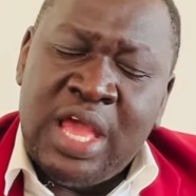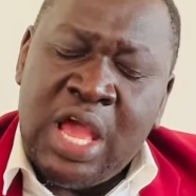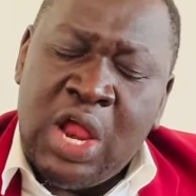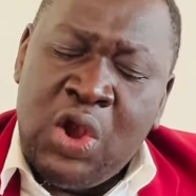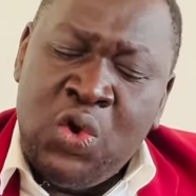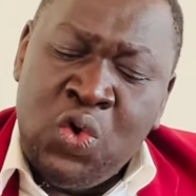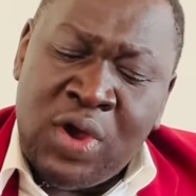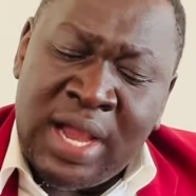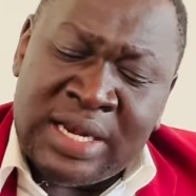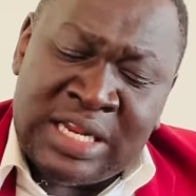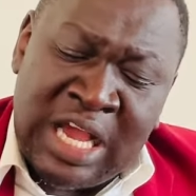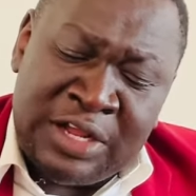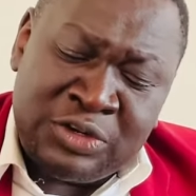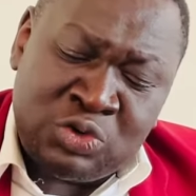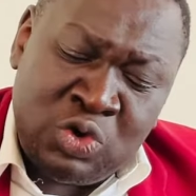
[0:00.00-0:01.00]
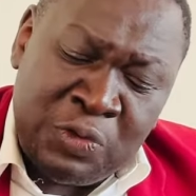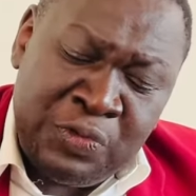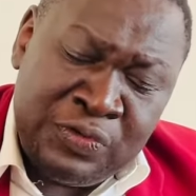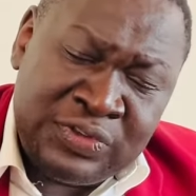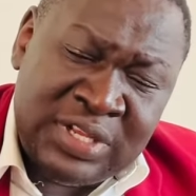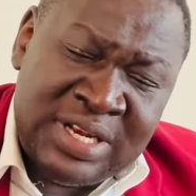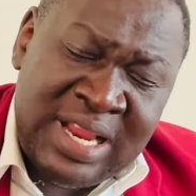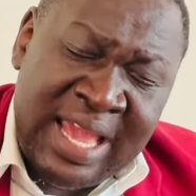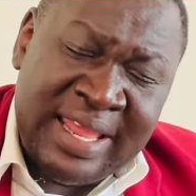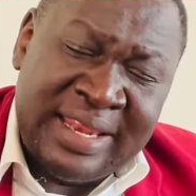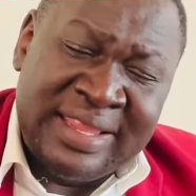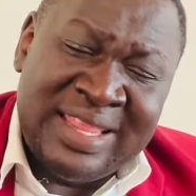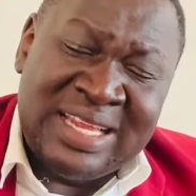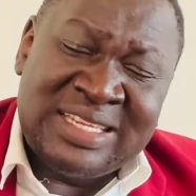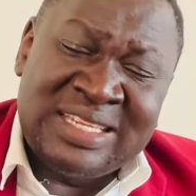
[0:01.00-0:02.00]
Look at Article
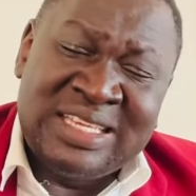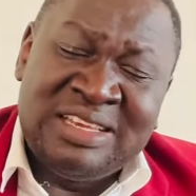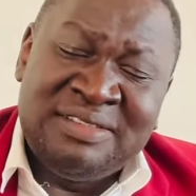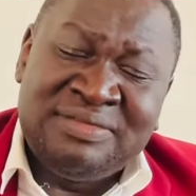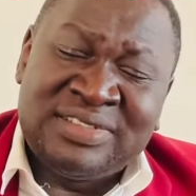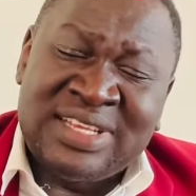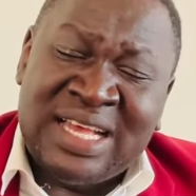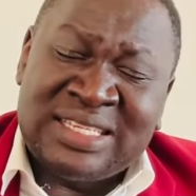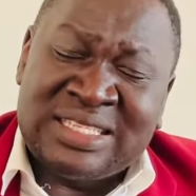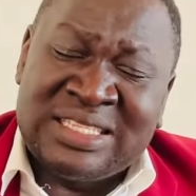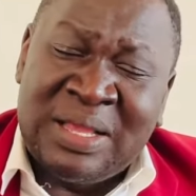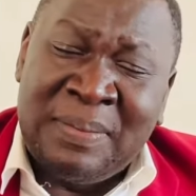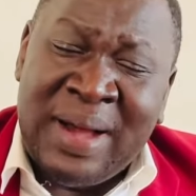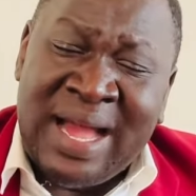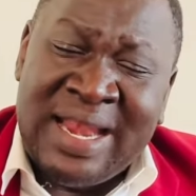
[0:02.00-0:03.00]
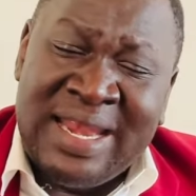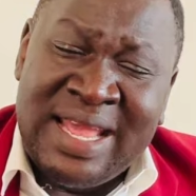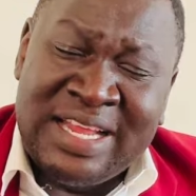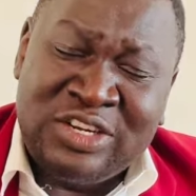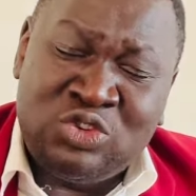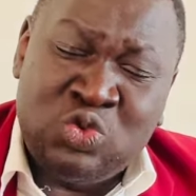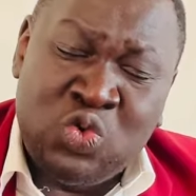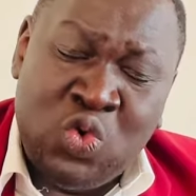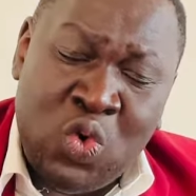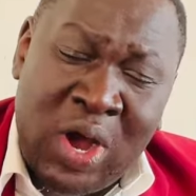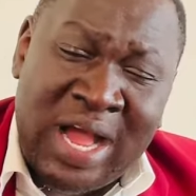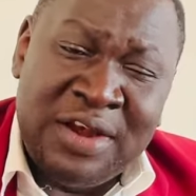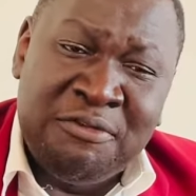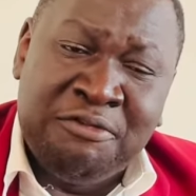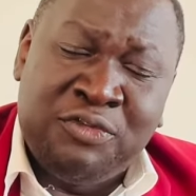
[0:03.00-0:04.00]
59 that gives us the mandate to go
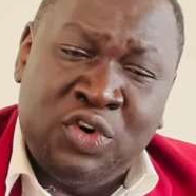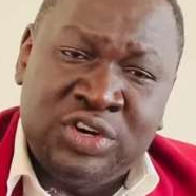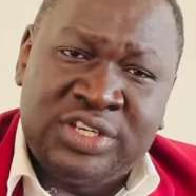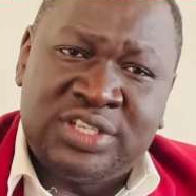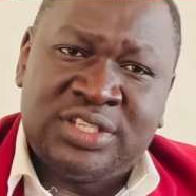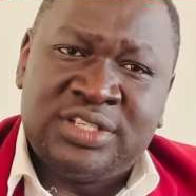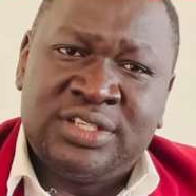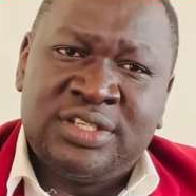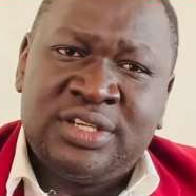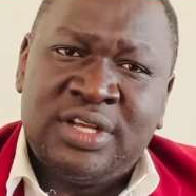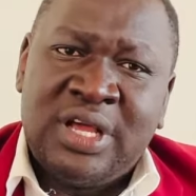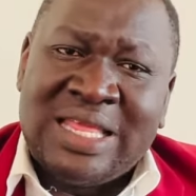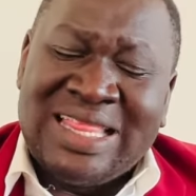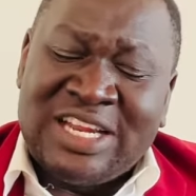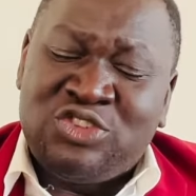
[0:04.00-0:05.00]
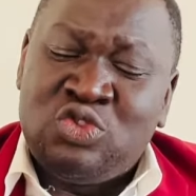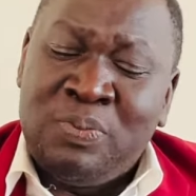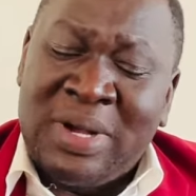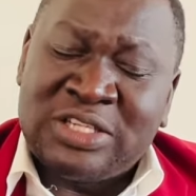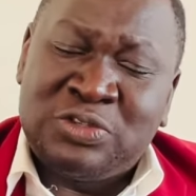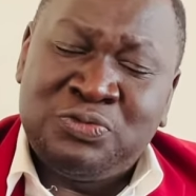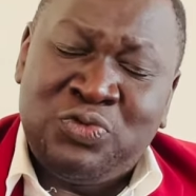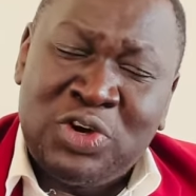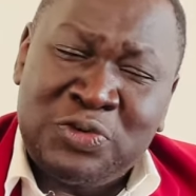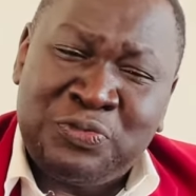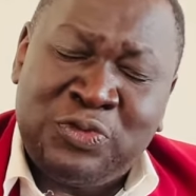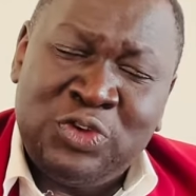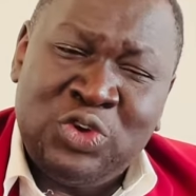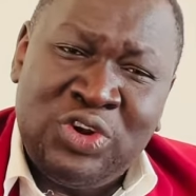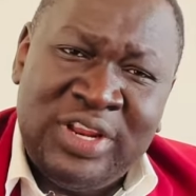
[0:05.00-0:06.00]
and vote, that you must vote
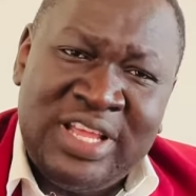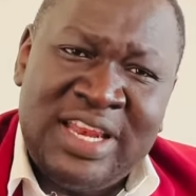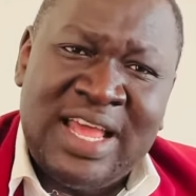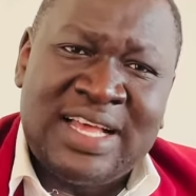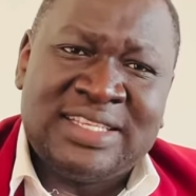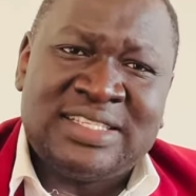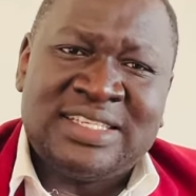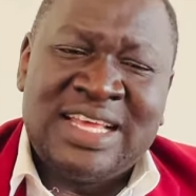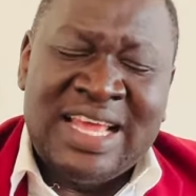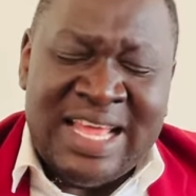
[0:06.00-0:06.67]
for your leaders.